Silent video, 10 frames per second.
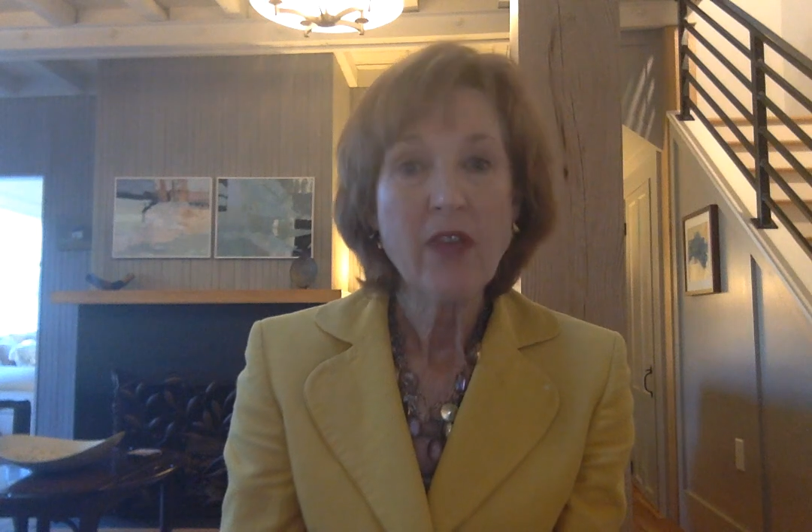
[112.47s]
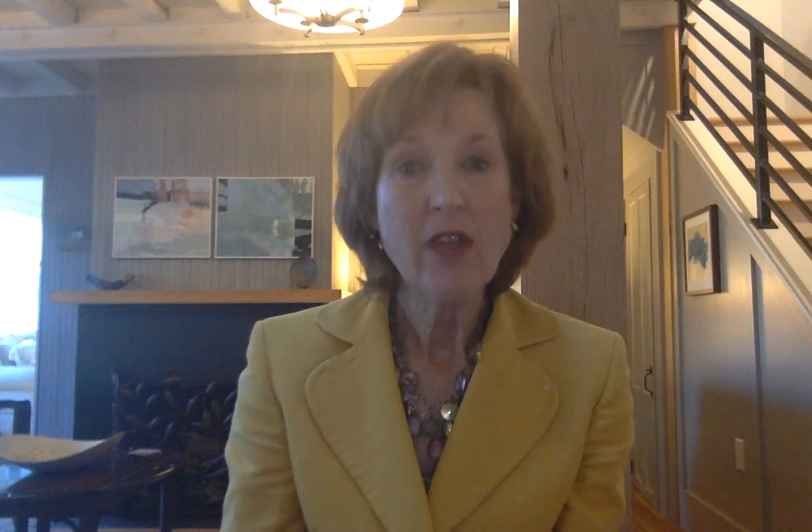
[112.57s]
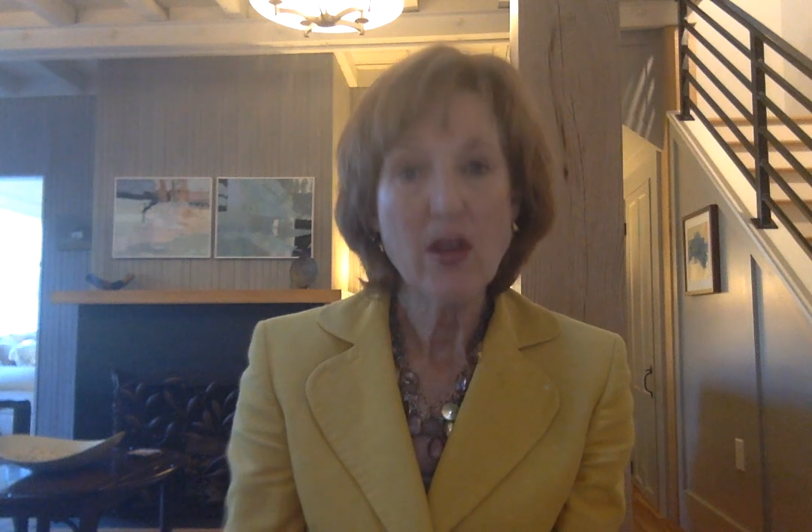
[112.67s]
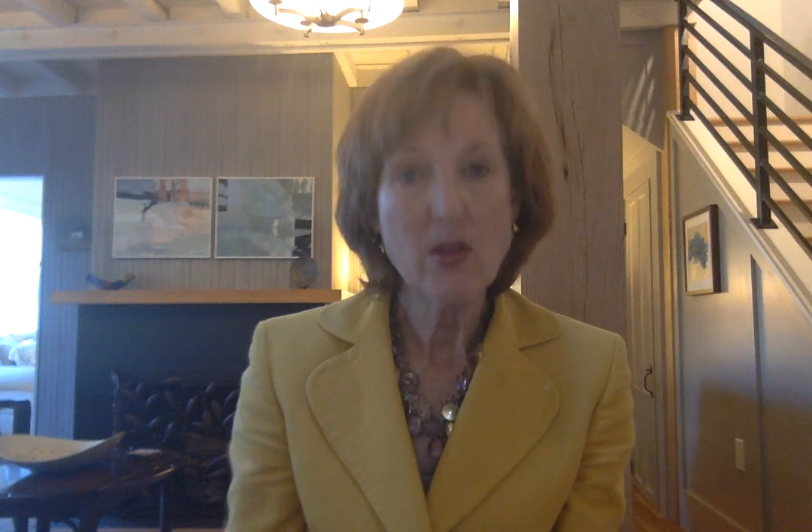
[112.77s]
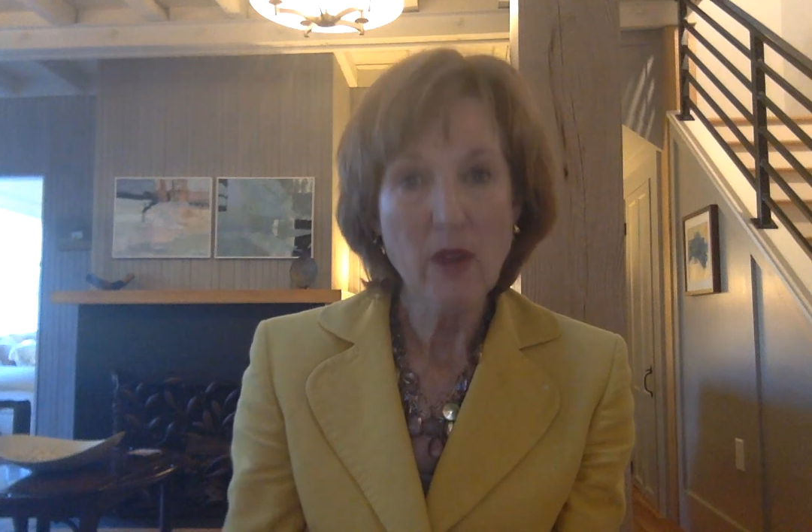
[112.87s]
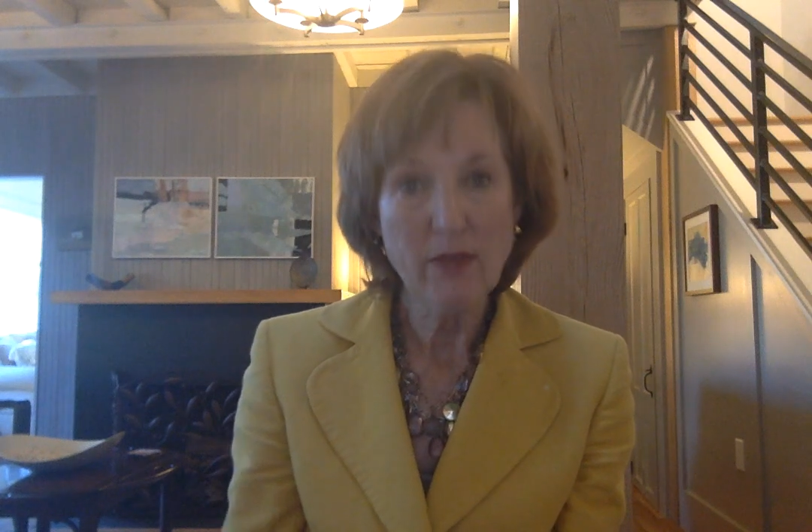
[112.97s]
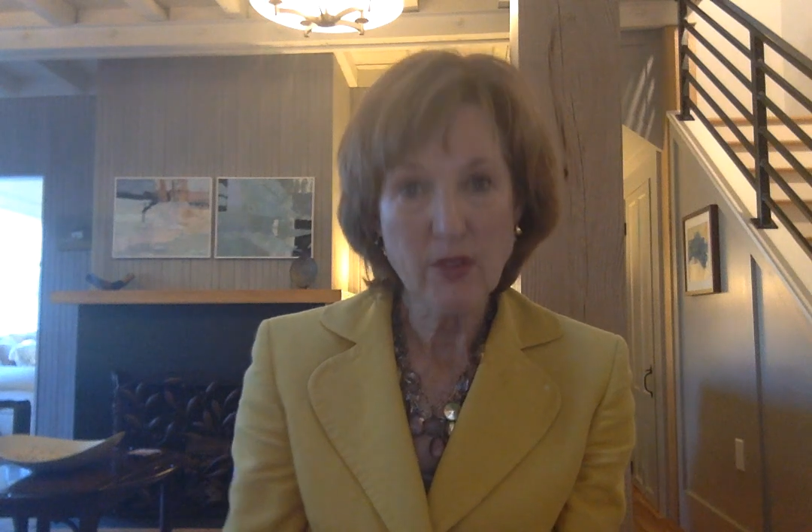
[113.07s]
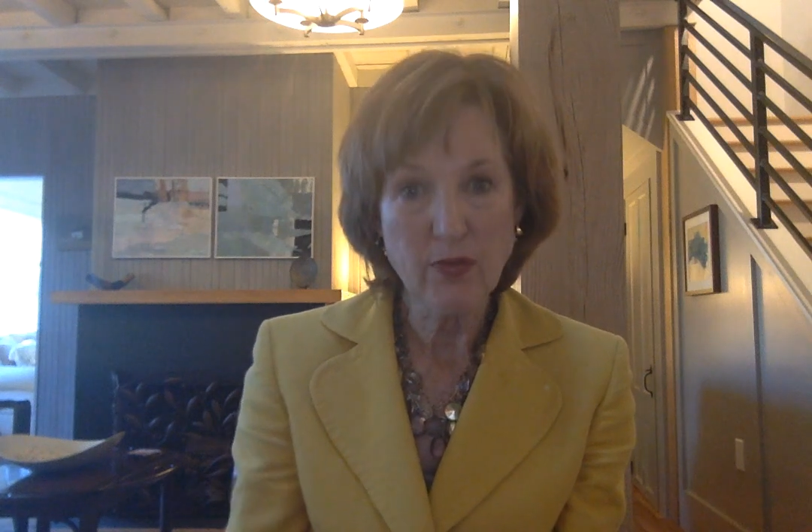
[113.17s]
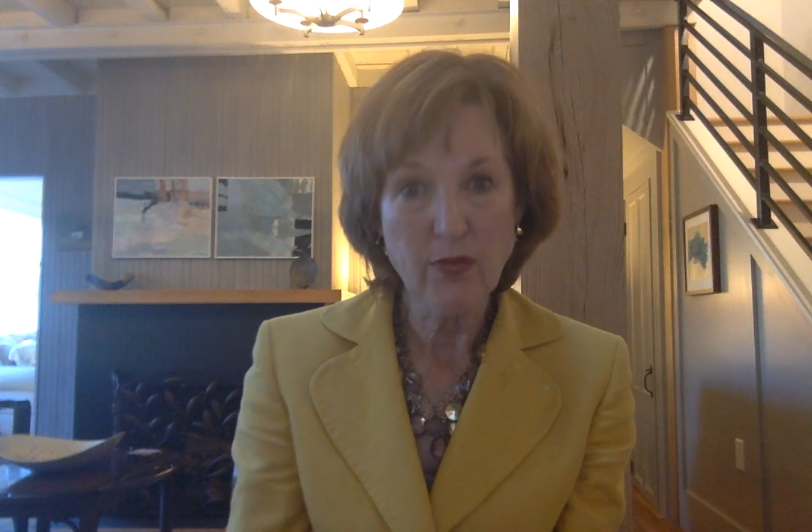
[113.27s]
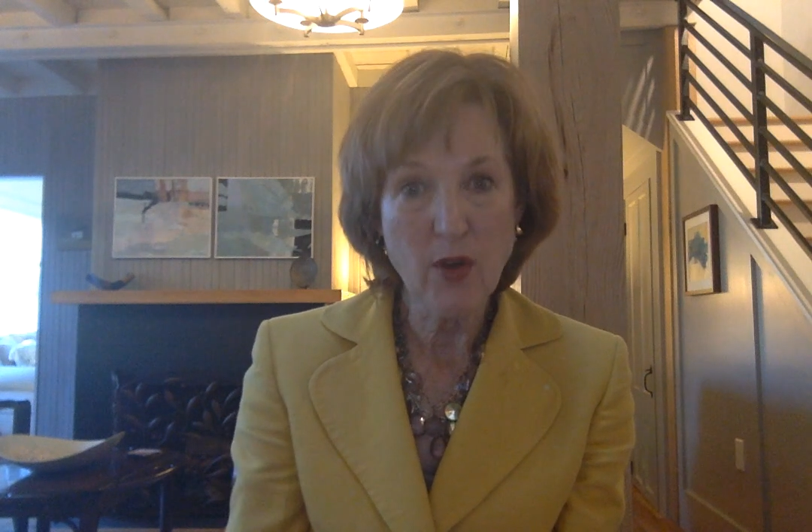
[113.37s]
that you have to
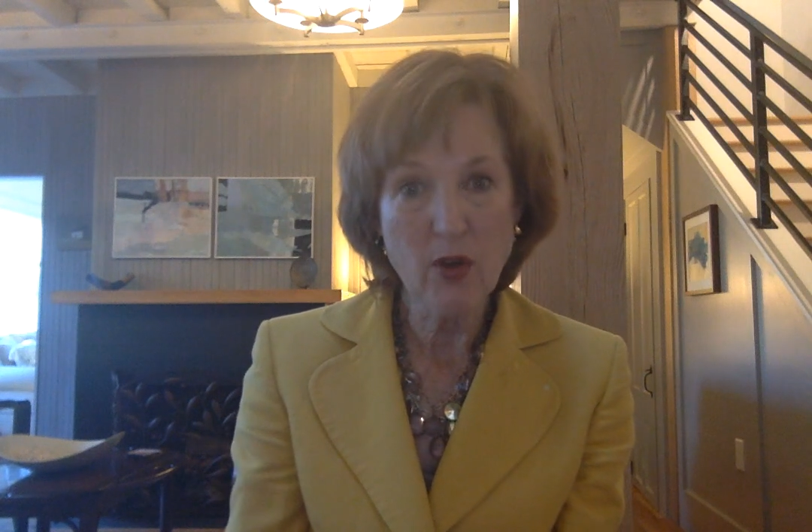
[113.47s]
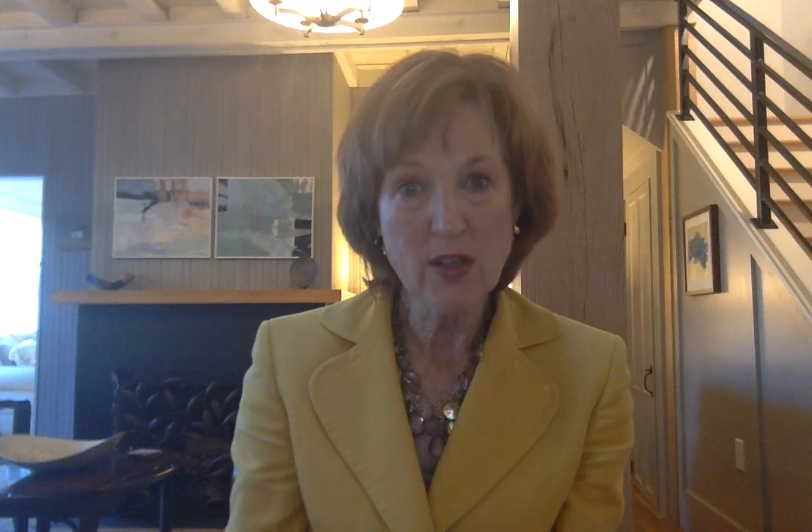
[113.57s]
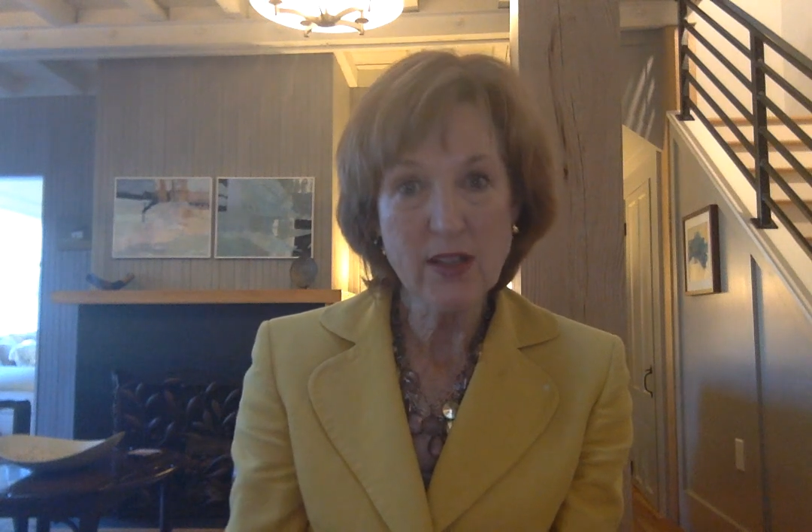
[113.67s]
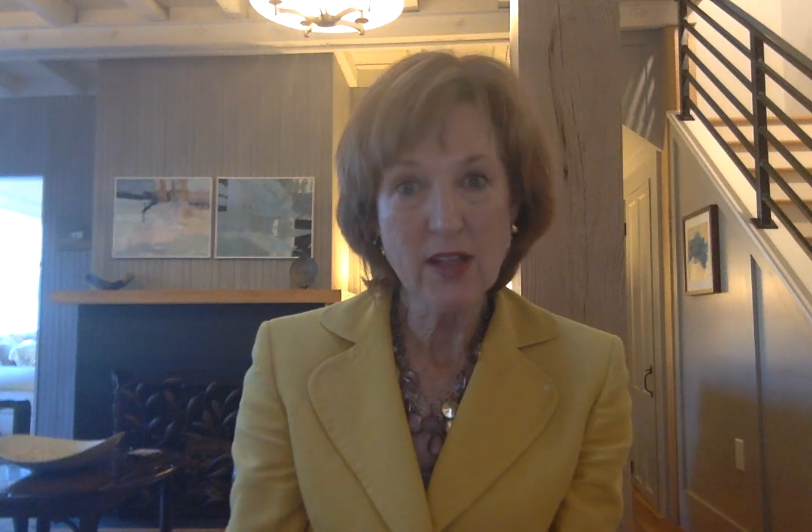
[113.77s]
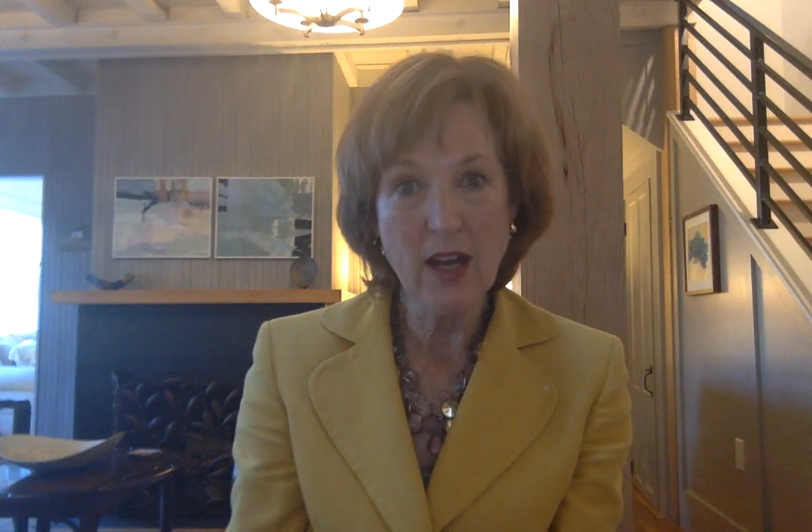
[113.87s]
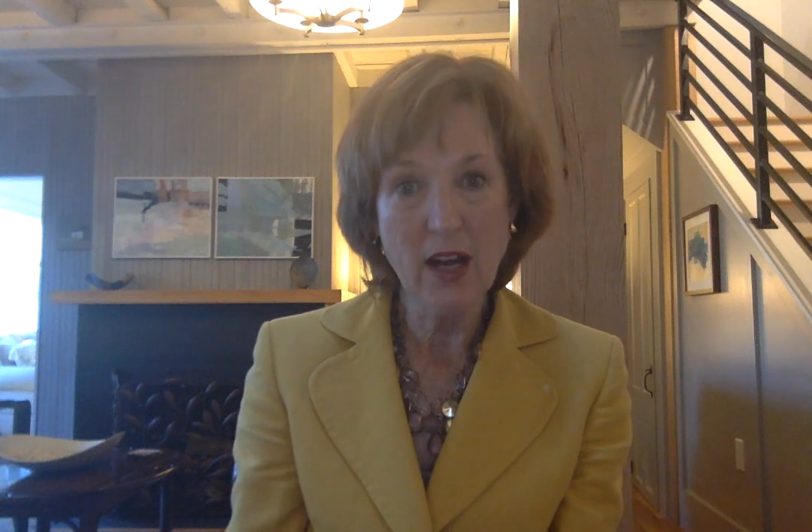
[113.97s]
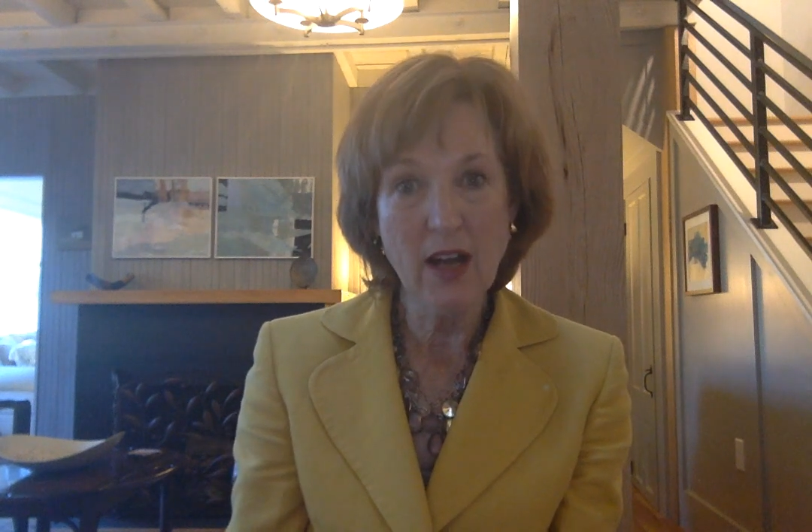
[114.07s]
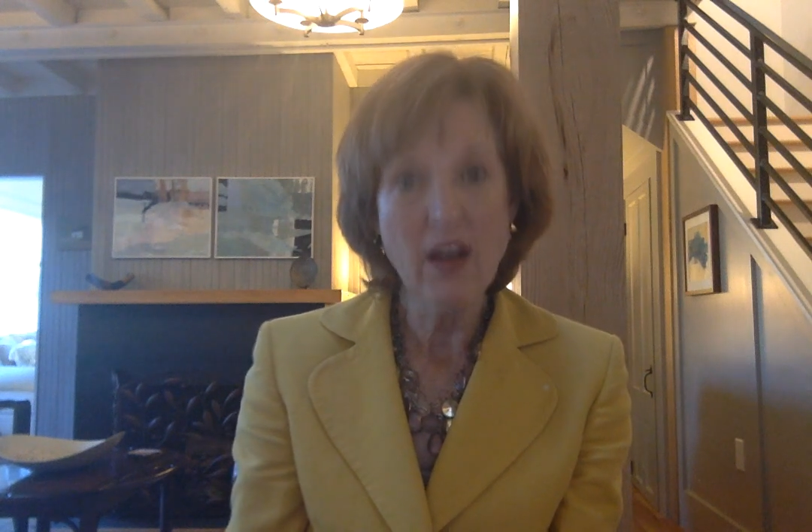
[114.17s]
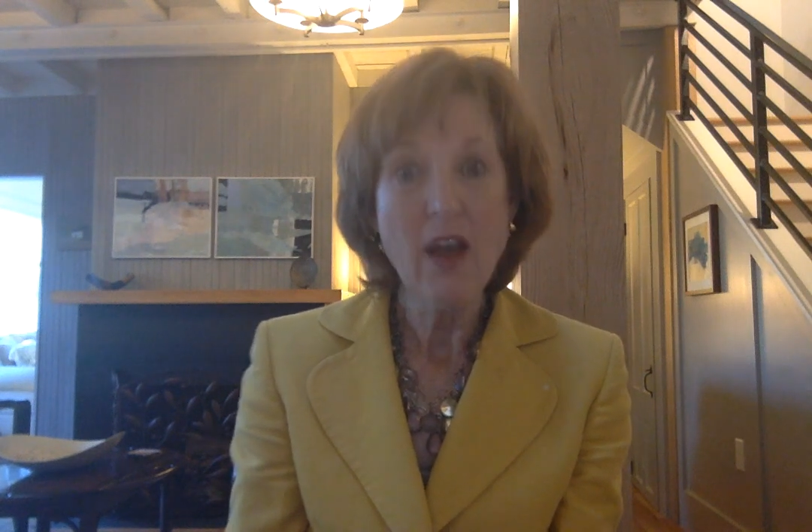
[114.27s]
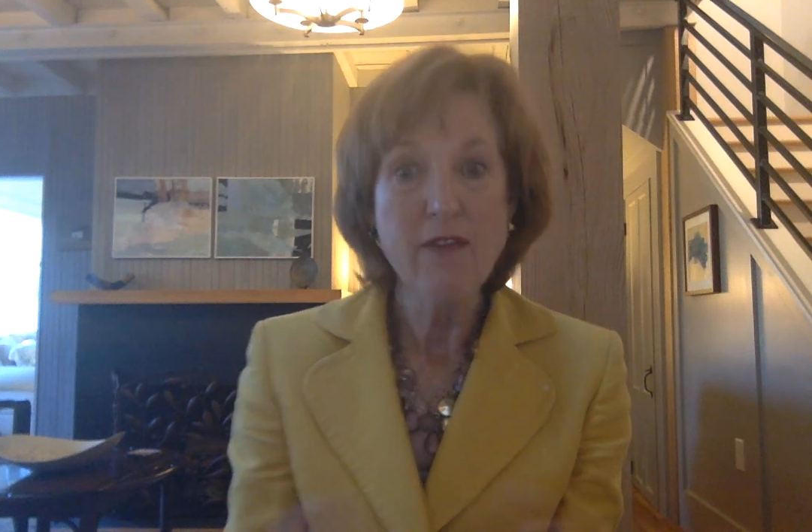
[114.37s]
focus on